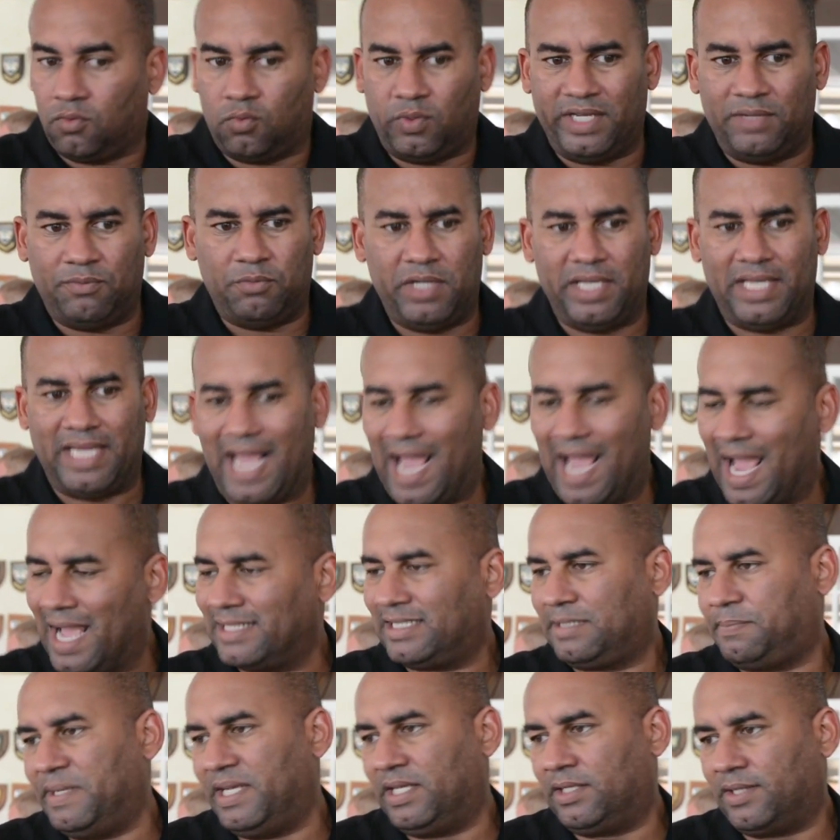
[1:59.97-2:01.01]
We, we
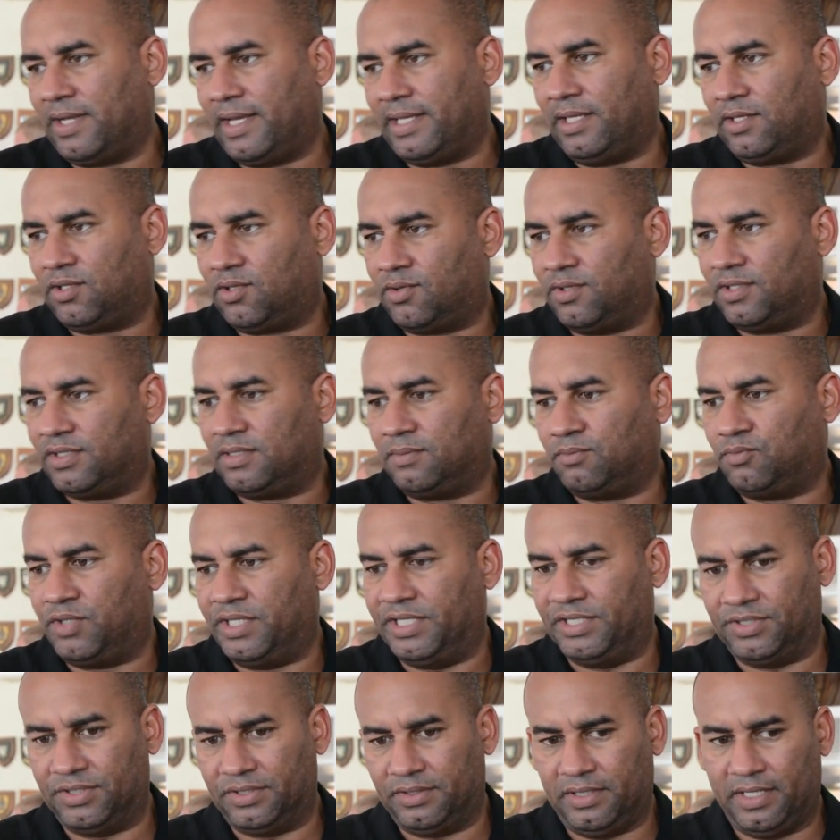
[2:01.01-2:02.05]
can't speak to any tourism
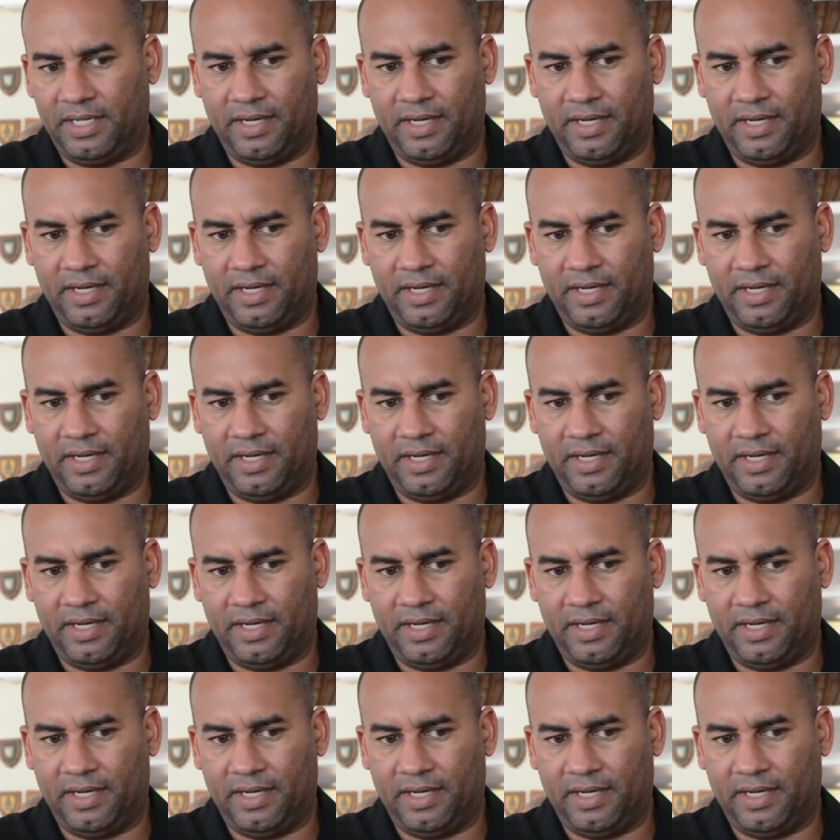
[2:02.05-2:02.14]
region.